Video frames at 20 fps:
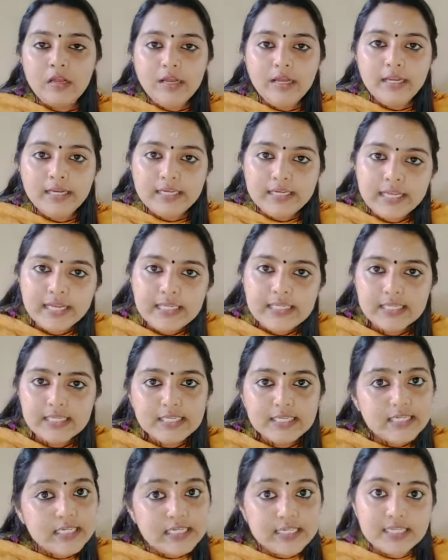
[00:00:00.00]
Next,
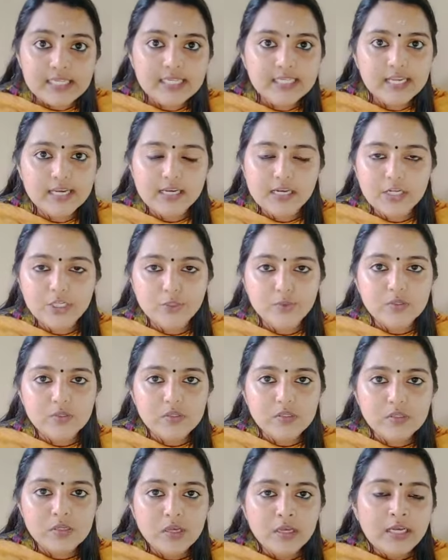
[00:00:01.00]
intestinal
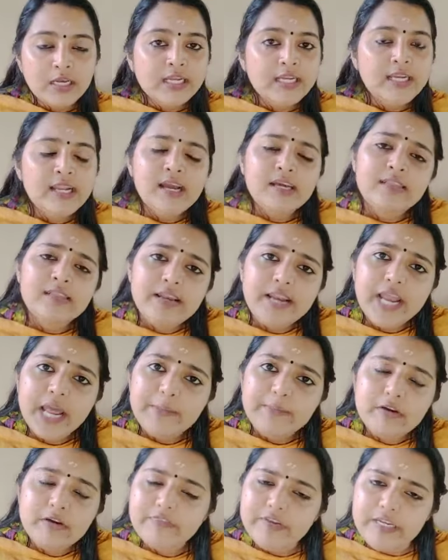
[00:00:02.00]
juice. Another name
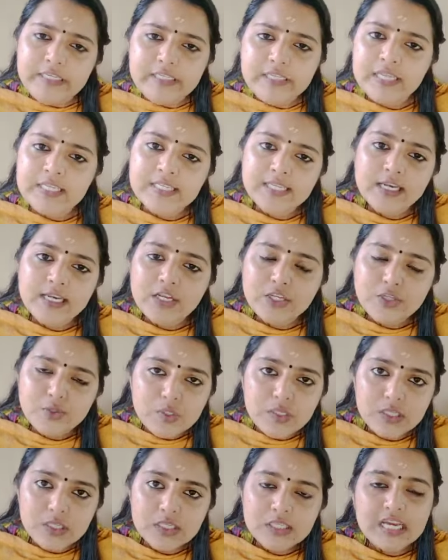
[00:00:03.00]
of intestinal
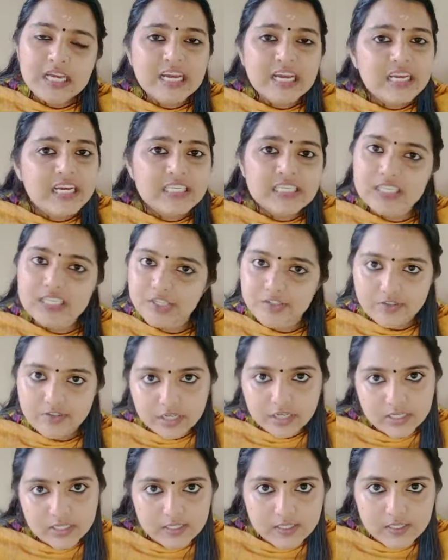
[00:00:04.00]
juice is succus
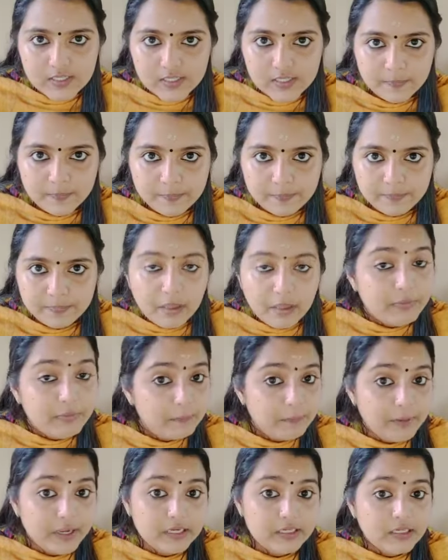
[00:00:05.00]
centricus. I'm
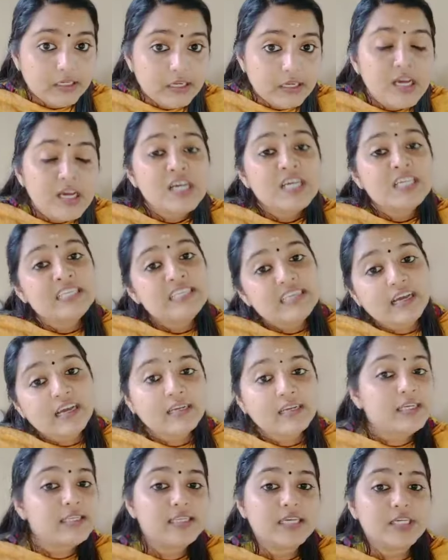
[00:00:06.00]
repeating,
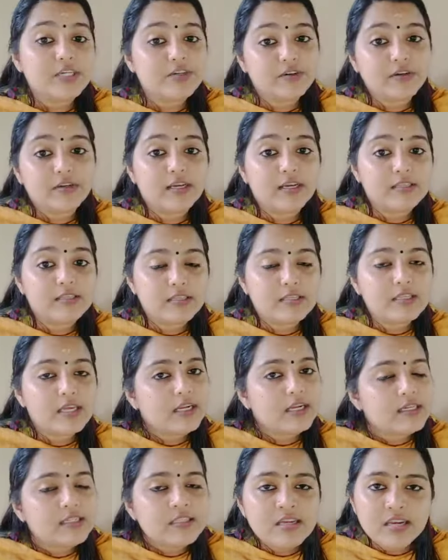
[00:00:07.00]
succus centricus is
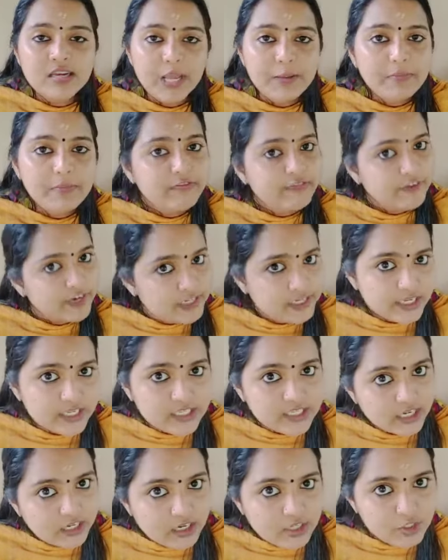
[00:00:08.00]
another name of
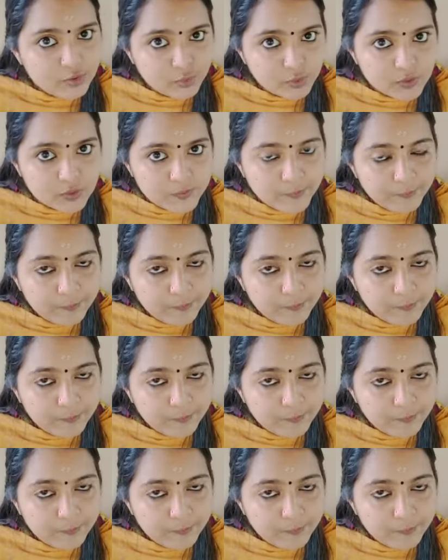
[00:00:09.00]
intestinal juice.